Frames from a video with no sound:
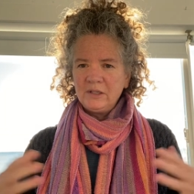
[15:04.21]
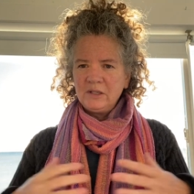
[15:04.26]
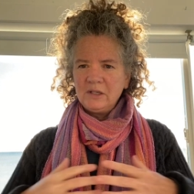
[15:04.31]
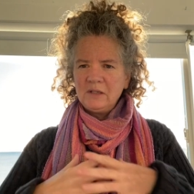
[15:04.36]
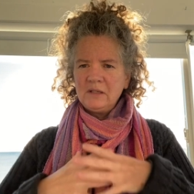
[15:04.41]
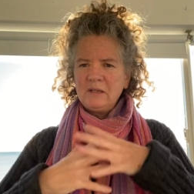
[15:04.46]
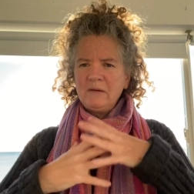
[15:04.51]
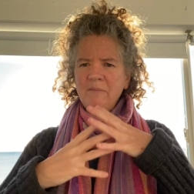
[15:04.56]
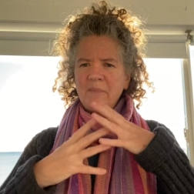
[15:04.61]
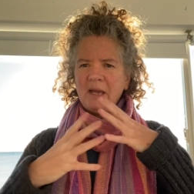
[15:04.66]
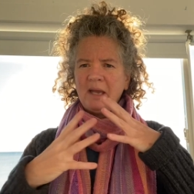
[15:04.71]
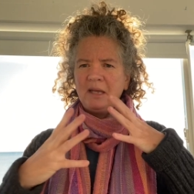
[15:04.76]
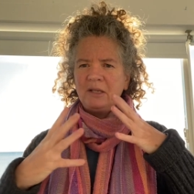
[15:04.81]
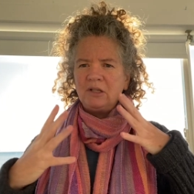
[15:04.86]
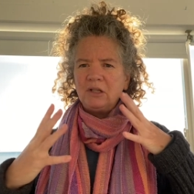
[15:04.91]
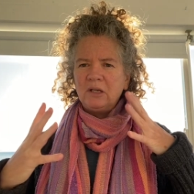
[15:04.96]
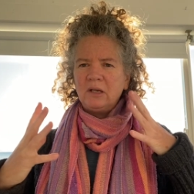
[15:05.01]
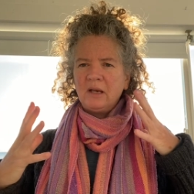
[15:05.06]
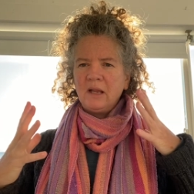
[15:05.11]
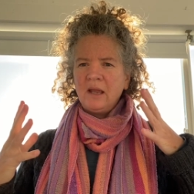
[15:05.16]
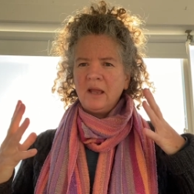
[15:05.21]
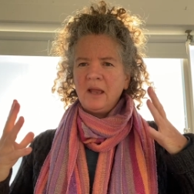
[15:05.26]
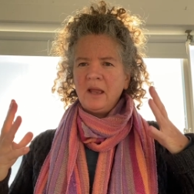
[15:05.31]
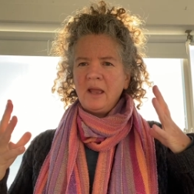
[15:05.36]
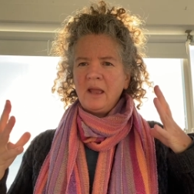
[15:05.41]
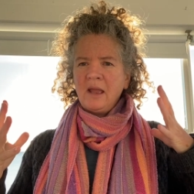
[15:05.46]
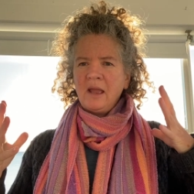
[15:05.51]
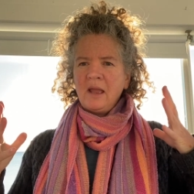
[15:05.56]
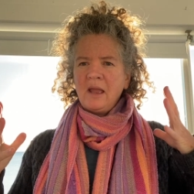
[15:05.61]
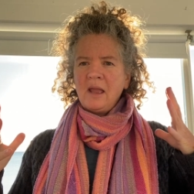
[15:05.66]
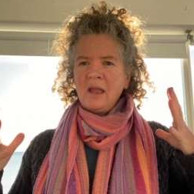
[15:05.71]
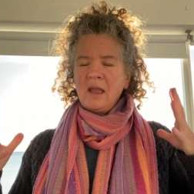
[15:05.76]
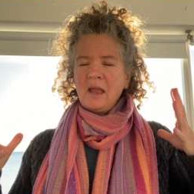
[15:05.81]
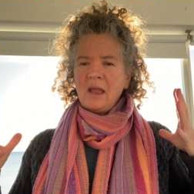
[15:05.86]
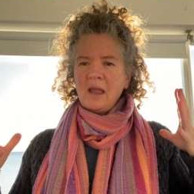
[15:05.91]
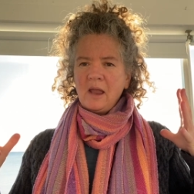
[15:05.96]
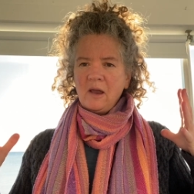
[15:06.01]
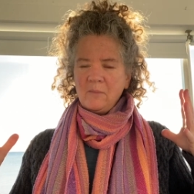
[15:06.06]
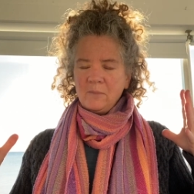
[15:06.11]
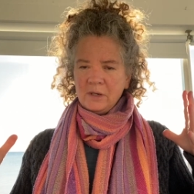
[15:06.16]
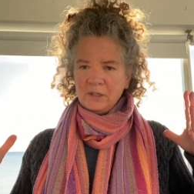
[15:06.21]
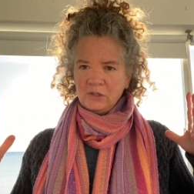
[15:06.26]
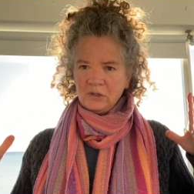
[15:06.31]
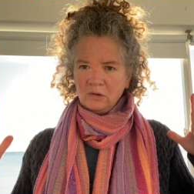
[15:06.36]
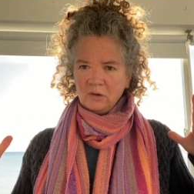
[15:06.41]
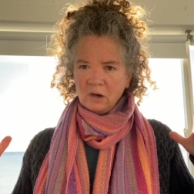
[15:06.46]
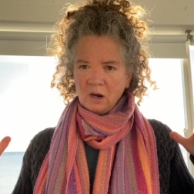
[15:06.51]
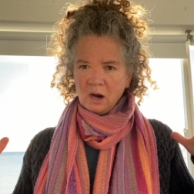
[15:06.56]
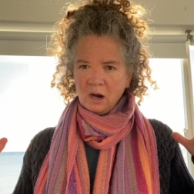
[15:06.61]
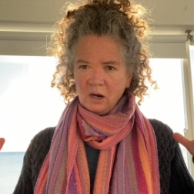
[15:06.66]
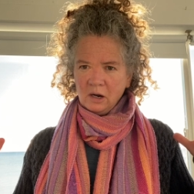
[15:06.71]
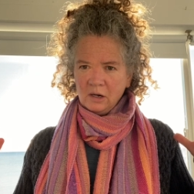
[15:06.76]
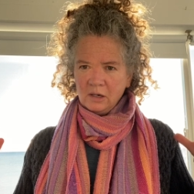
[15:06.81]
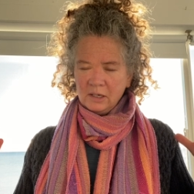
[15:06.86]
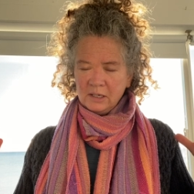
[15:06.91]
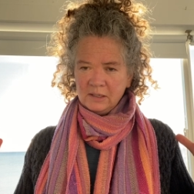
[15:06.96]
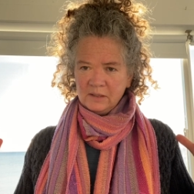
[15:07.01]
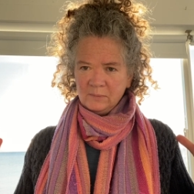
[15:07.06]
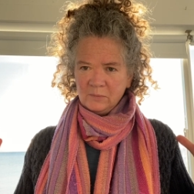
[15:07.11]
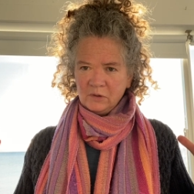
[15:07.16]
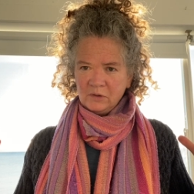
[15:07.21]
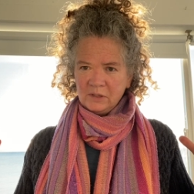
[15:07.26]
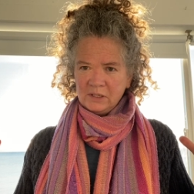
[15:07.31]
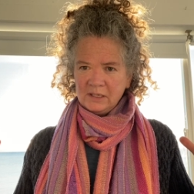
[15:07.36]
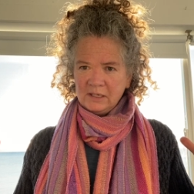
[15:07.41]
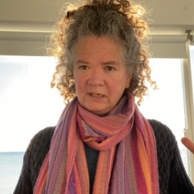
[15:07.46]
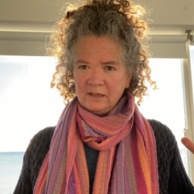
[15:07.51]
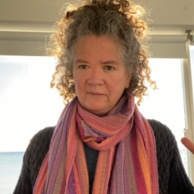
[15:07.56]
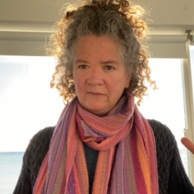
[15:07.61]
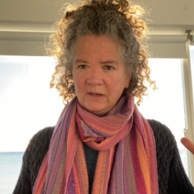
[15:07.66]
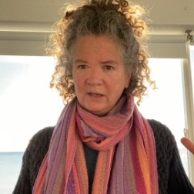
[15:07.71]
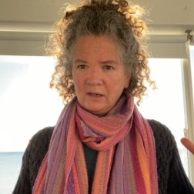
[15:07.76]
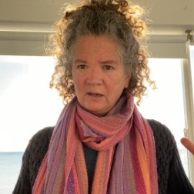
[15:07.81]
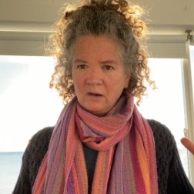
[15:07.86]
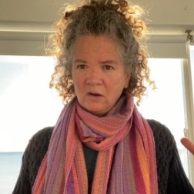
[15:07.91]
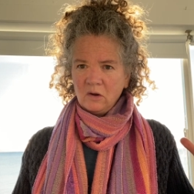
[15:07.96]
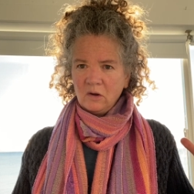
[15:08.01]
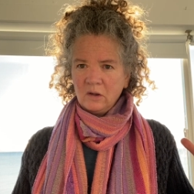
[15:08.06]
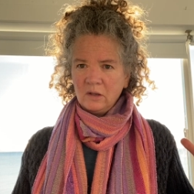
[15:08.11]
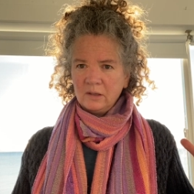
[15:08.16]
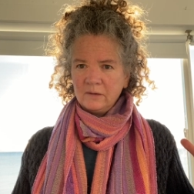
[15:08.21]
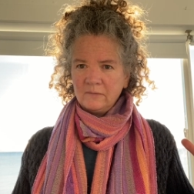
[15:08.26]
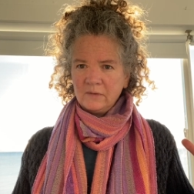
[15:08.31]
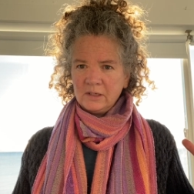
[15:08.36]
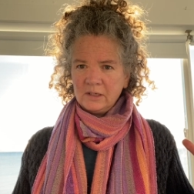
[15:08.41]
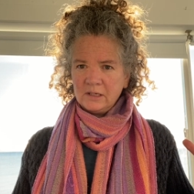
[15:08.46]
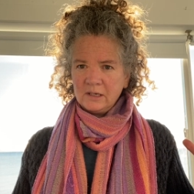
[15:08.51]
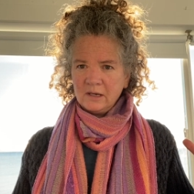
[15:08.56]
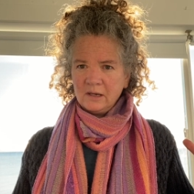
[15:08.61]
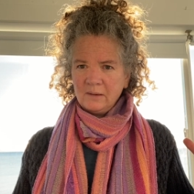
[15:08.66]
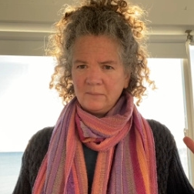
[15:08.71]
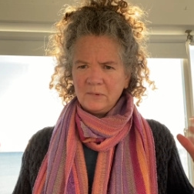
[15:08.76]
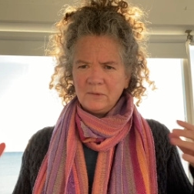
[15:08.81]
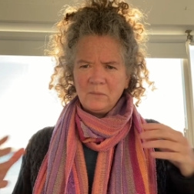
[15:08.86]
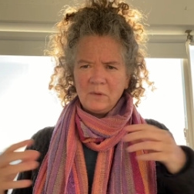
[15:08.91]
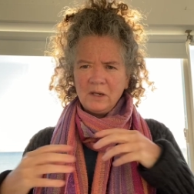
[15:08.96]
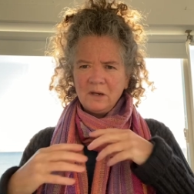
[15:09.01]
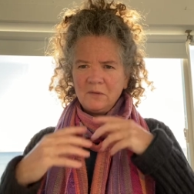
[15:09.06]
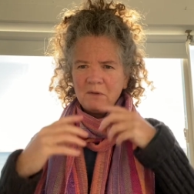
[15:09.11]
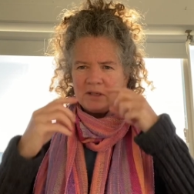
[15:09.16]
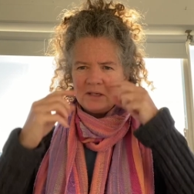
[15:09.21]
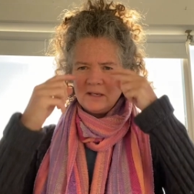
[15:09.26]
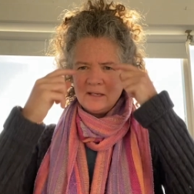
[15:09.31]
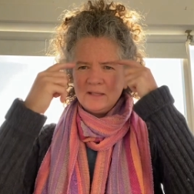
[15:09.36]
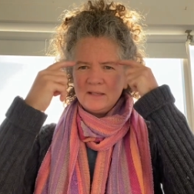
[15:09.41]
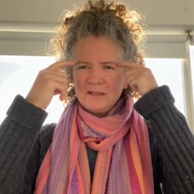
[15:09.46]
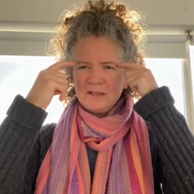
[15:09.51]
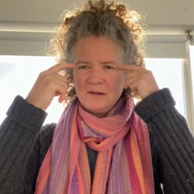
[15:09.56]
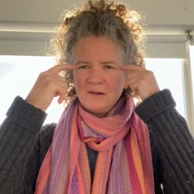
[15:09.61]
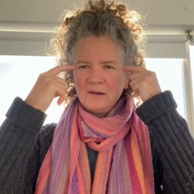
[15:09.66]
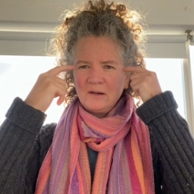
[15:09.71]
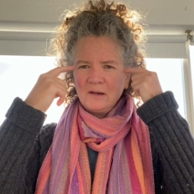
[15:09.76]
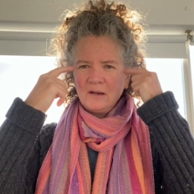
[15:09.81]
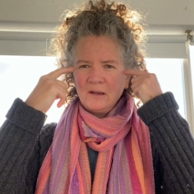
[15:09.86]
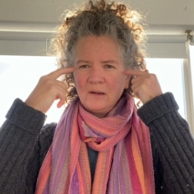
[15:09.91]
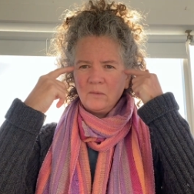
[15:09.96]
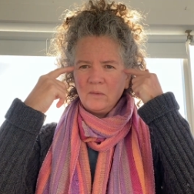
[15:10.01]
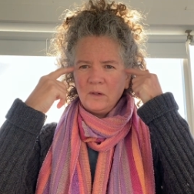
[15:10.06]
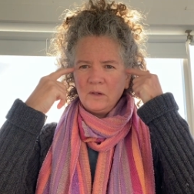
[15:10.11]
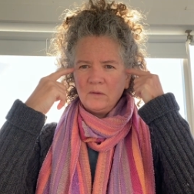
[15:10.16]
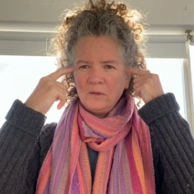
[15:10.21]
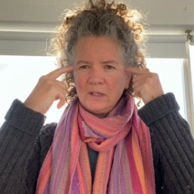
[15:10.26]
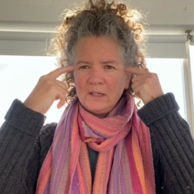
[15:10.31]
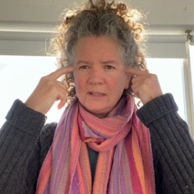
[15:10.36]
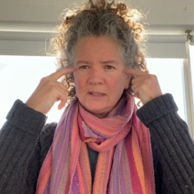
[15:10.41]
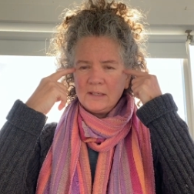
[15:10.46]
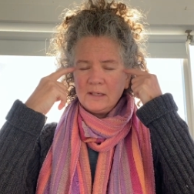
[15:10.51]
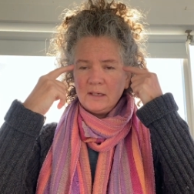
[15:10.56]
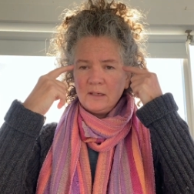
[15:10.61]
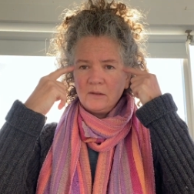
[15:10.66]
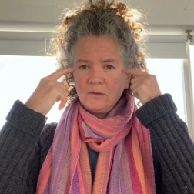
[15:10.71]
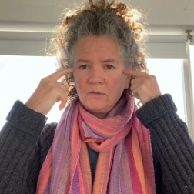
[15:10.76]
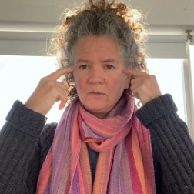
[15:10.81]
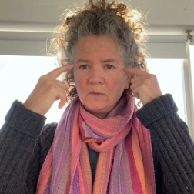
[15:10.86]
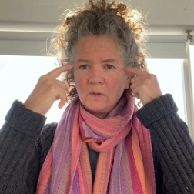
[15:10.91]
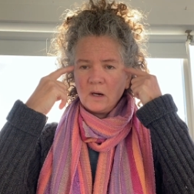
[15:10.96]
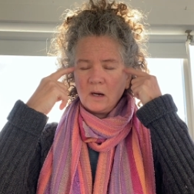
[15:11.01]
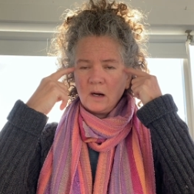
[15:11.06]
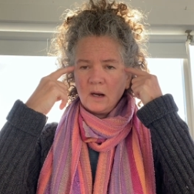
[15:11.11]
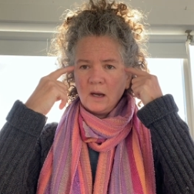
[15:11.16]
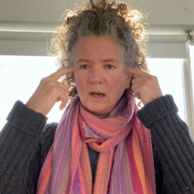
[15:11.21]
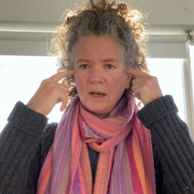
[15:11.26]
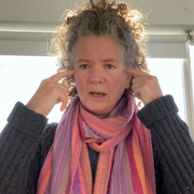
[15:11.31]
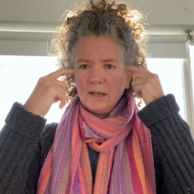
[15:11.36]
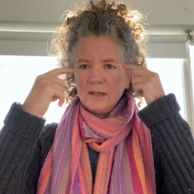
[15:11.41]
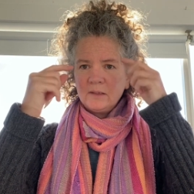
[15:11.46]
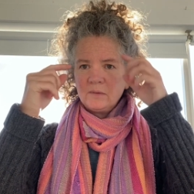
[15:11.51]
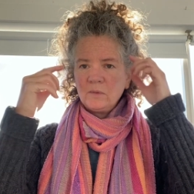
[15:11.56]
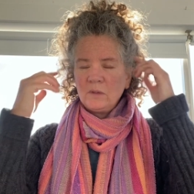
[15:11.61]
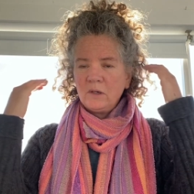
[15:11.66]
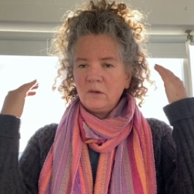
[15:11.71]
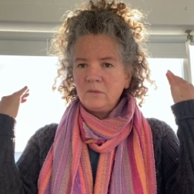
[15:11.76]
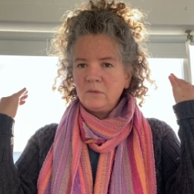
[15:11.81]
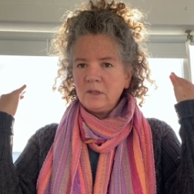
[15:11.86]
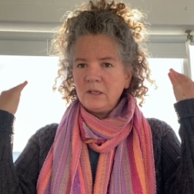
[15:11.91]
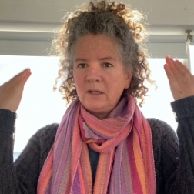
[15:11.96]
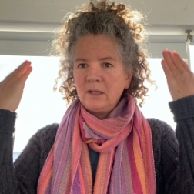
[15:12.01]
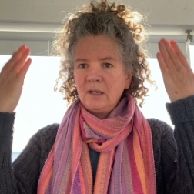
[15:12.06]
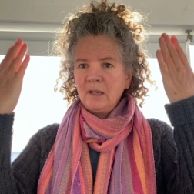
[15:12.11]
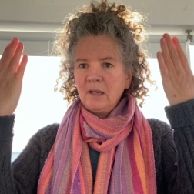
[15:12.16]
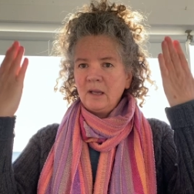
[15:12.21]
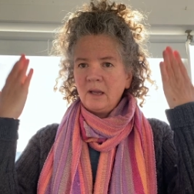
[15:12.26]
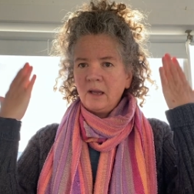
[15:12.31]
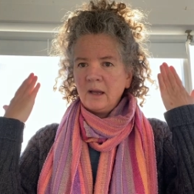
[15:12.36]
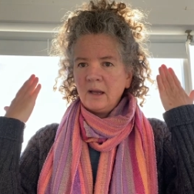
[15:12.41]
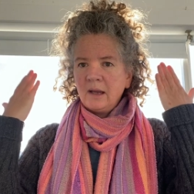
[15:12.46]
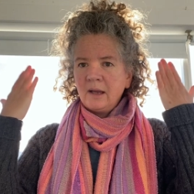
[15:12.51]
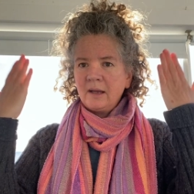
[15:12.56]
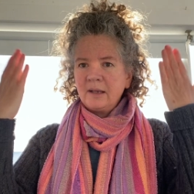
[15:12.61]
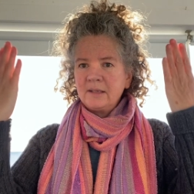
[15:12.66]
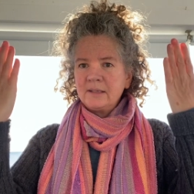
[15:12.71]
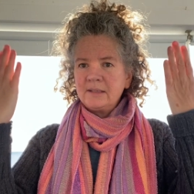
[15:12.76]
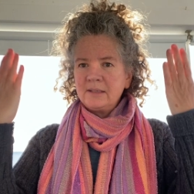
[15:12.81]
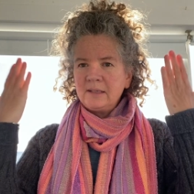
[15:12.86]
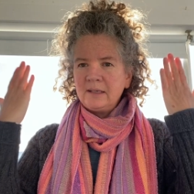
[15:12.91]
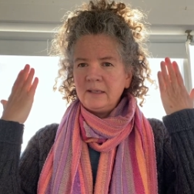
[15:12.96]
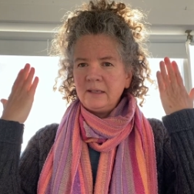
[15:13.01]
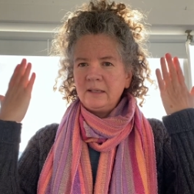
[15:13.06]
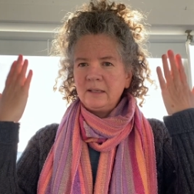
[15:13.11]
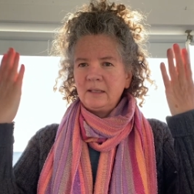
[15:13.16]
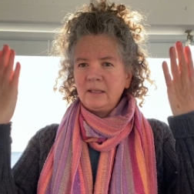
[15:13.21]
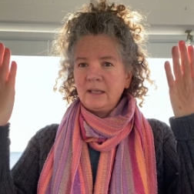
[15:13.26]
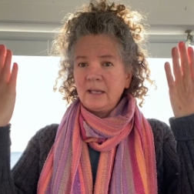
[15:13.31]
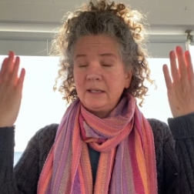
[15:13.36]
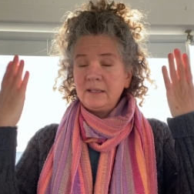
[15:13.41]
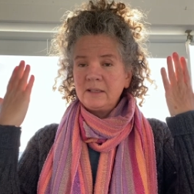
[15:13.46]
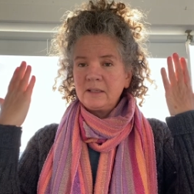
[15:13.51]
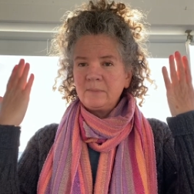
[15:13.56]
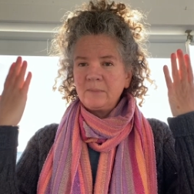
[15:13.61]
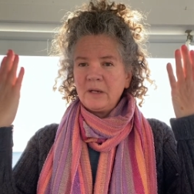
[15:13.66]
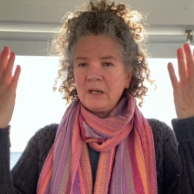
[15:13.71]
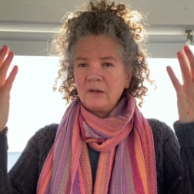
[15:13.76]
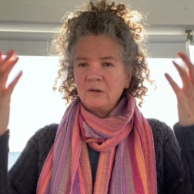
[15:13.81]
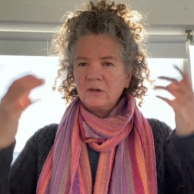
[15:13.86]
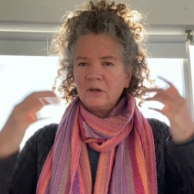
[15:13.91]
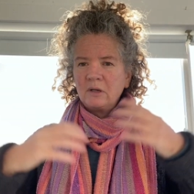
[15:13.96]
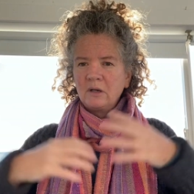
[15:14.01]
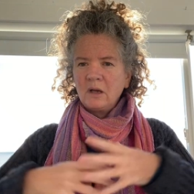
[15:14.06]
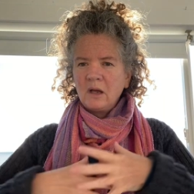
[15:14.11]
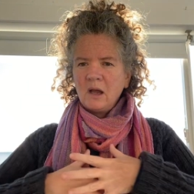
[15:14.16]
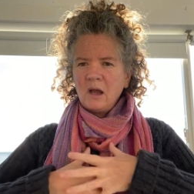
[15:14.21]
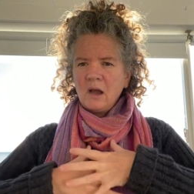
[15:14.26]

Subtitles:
Just imagine how much your heart is perceiving all of the time. Like we always consider we only see through our eyes, we only see light spectra.